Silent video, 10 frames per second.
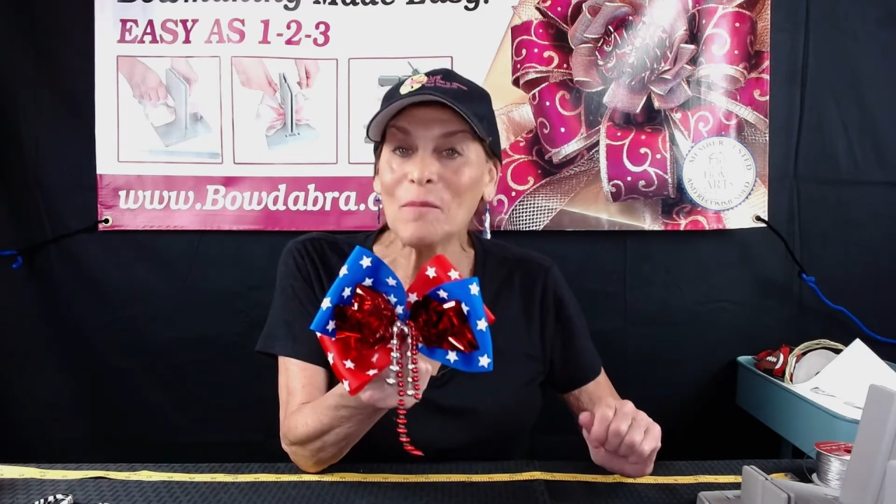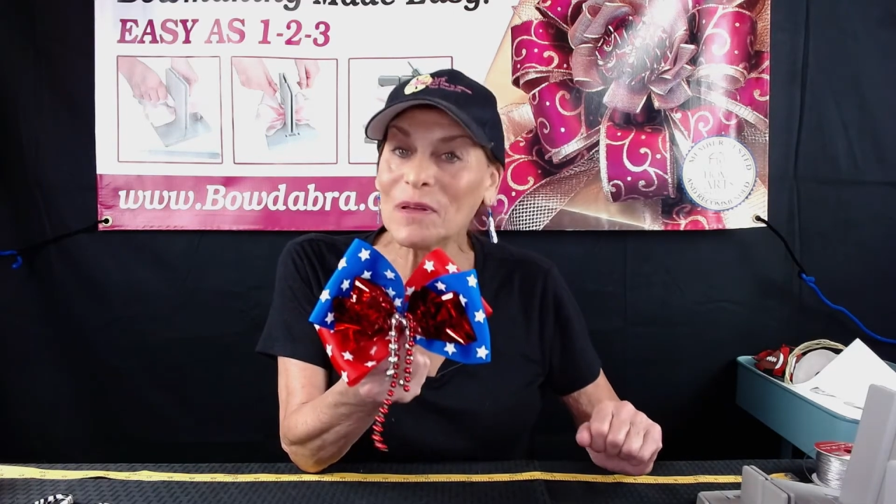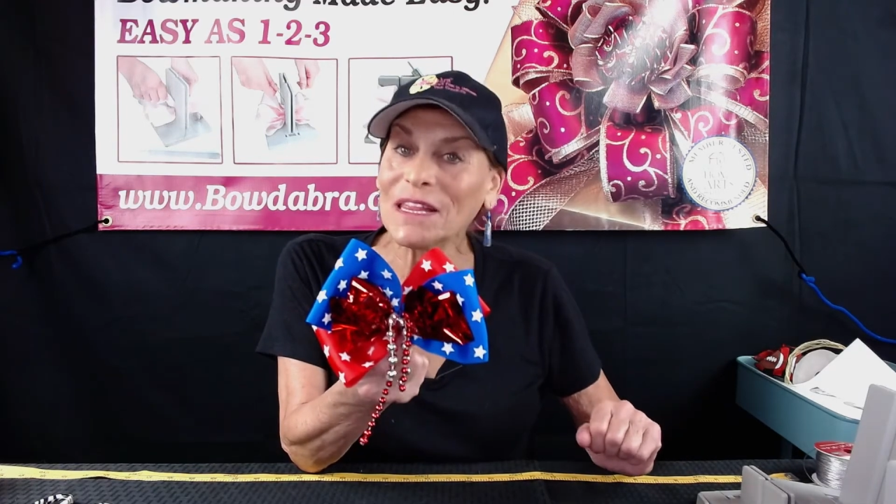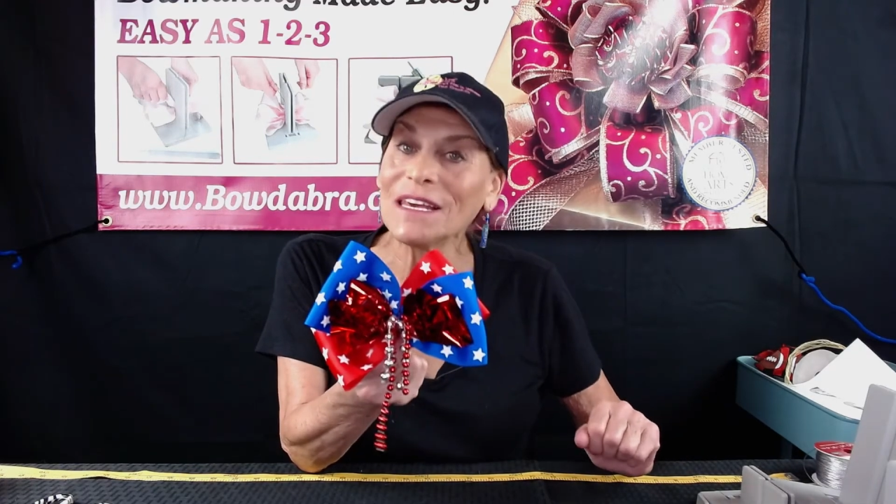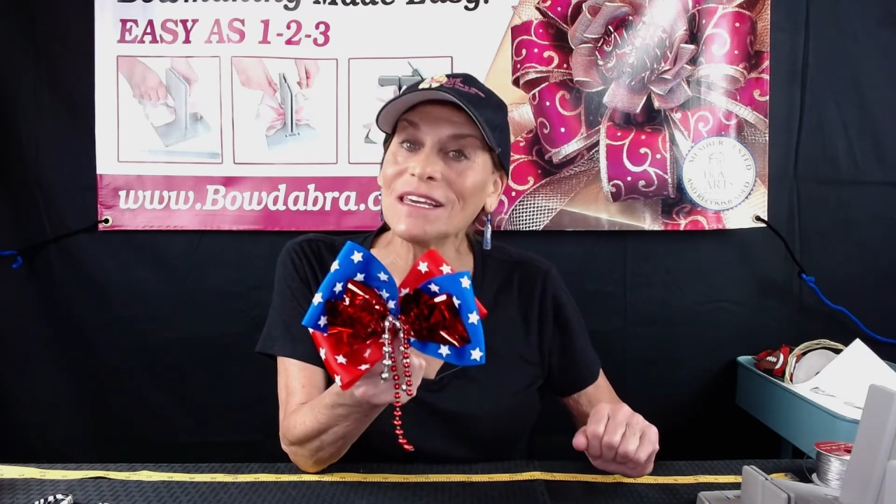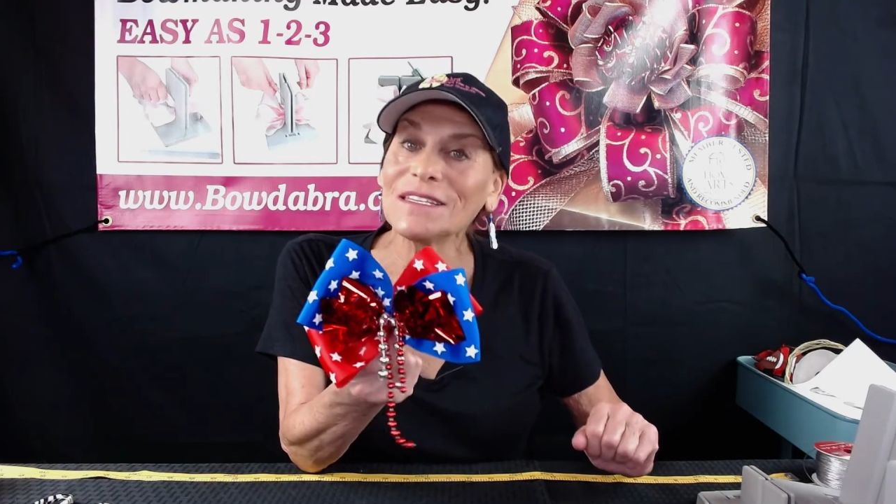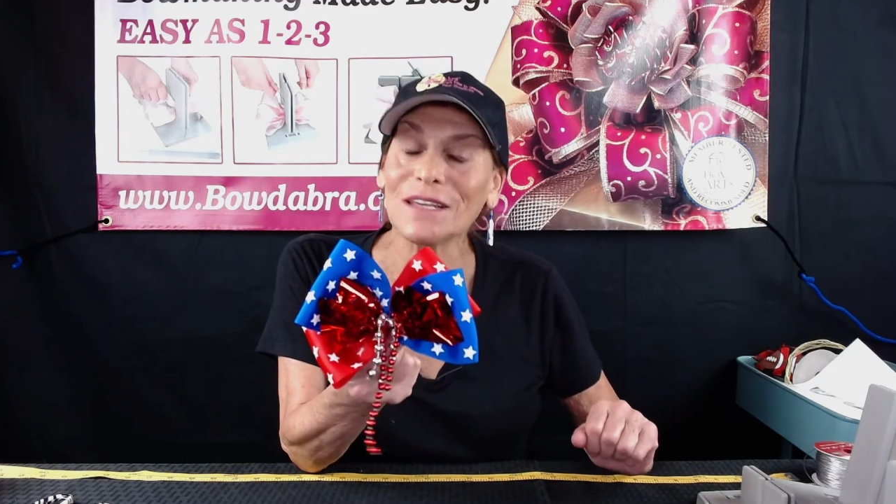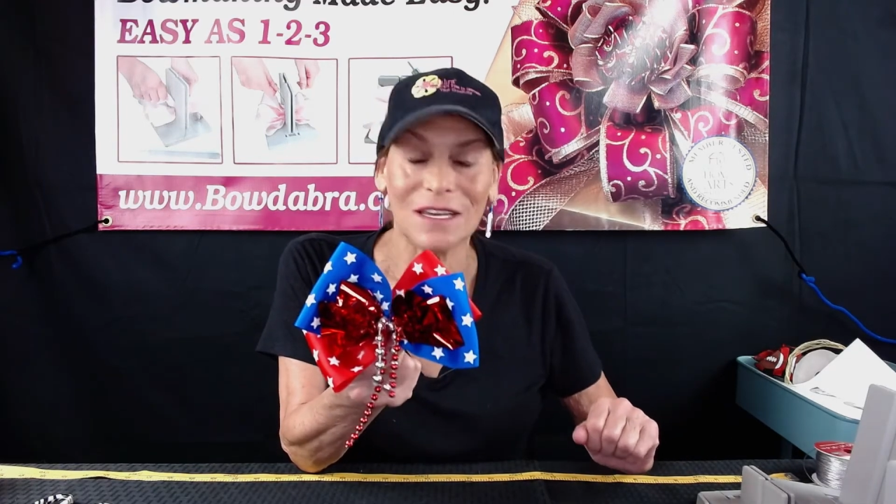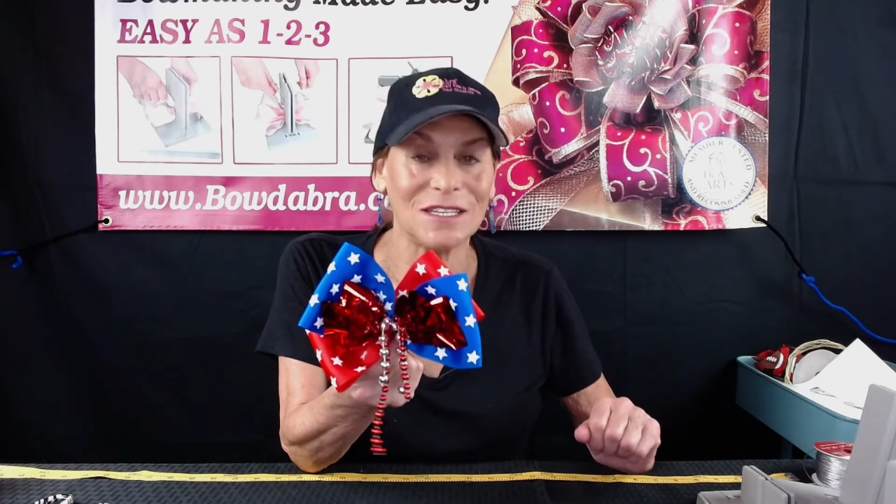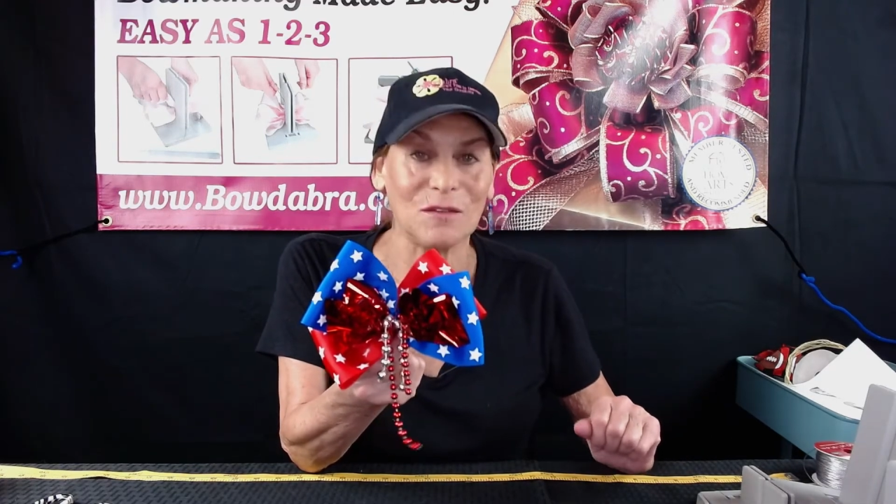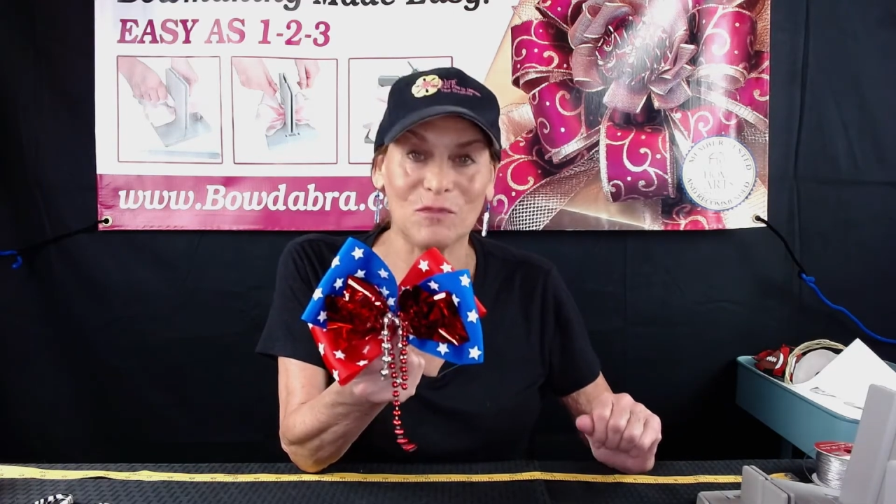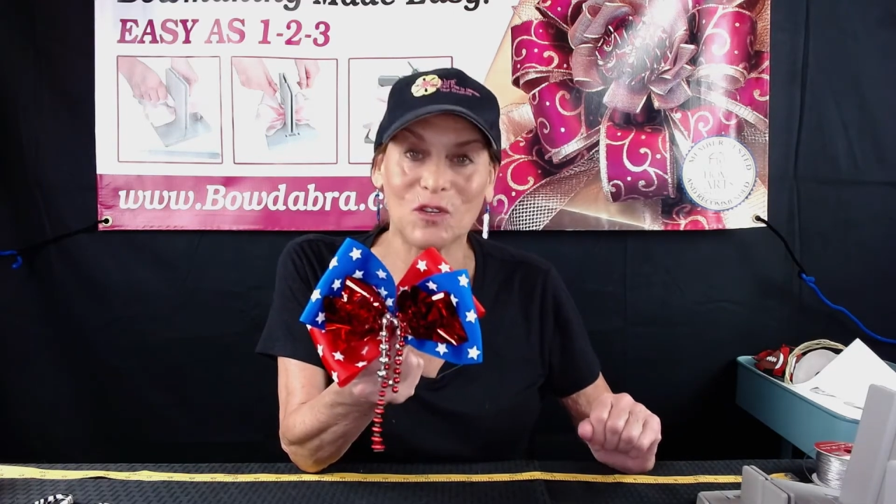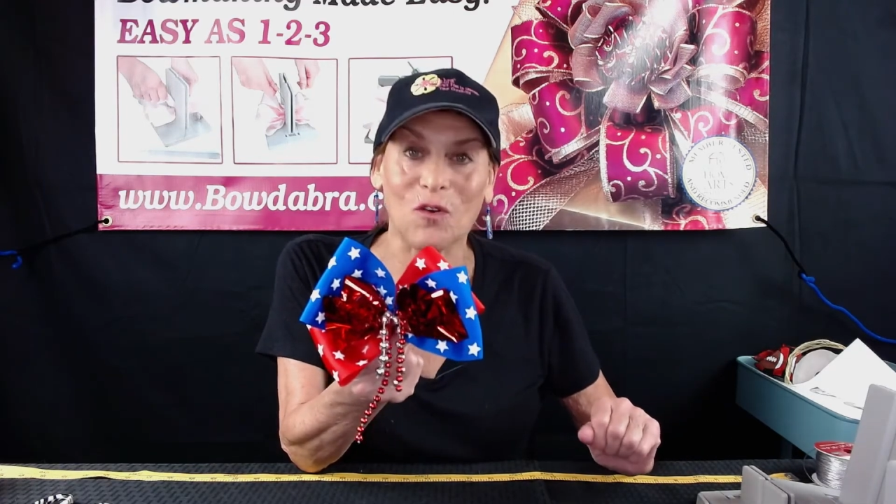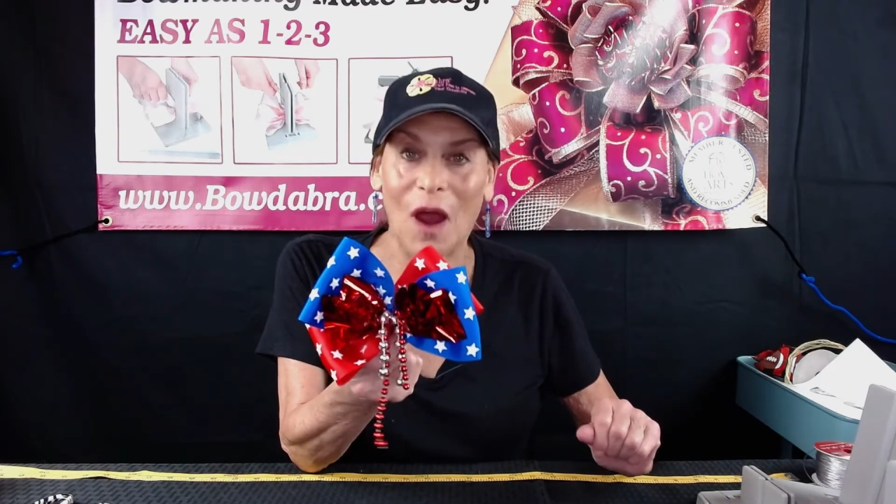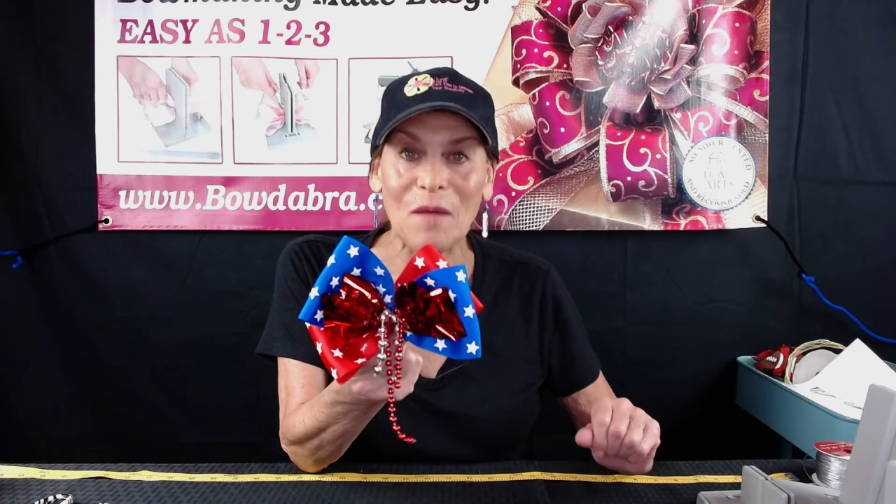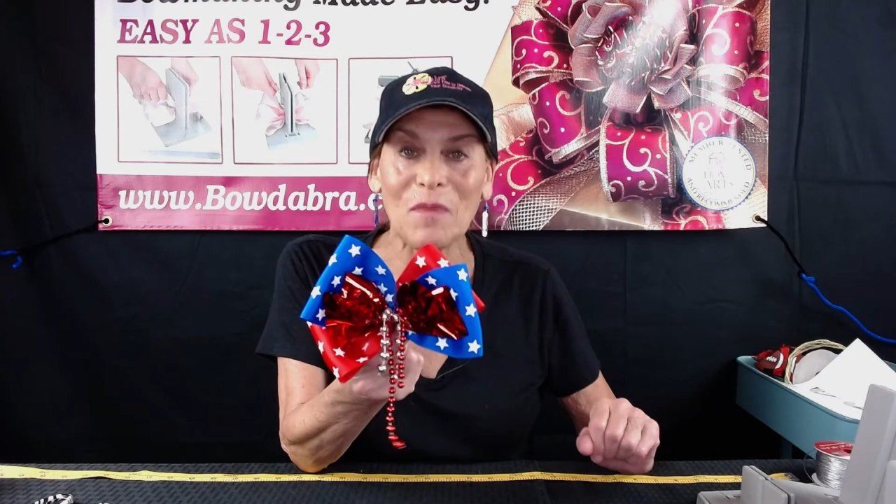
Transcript: Please subscribe